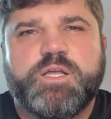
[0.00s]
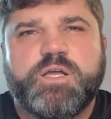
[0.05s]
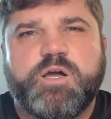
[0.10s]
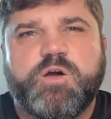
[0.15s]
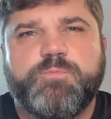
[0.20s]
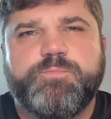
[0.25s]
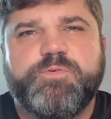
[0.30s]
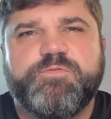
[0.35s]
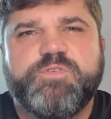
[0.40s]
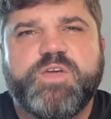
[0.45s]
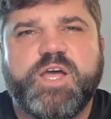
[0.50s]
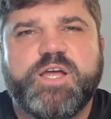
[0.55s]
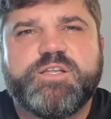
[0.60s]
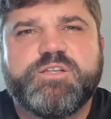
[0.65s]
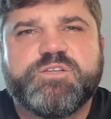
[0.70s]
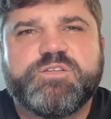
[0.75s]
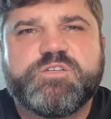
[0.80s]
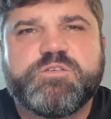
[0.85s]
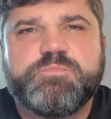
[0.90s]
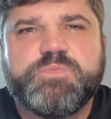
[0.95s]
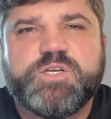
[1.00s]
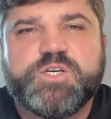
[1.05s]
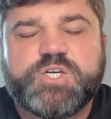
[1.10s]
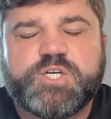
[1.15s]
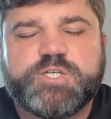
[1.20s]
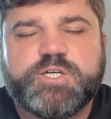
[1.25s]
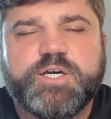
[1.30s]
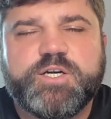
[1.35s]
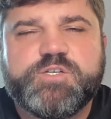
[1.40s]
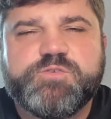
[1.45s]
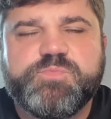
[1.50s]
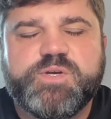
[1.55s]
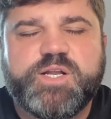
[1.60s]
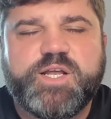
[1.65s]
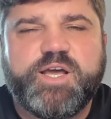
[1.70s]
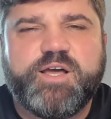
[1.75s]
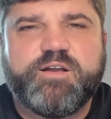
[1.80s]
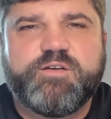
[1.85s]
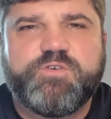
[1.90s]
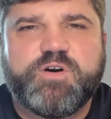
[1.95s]
hope you've gotten some encouragement
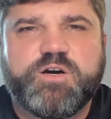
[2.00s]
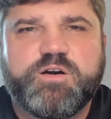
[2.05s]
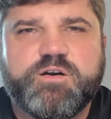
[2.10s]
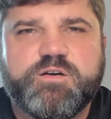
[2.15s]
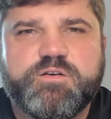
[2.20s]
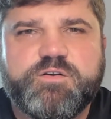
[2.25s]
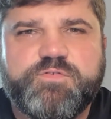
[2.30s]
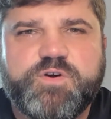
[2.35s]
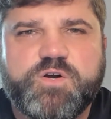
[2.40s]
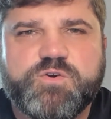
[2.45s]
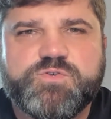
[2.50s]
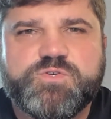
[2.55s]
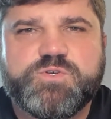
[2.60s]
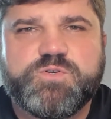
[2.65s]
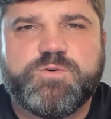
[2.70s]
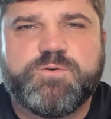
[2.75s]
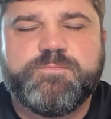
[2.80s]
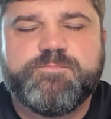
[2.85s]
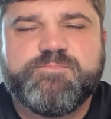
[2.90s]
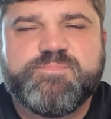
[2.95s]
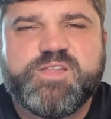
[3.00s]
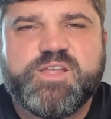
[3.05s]
out of our devotional.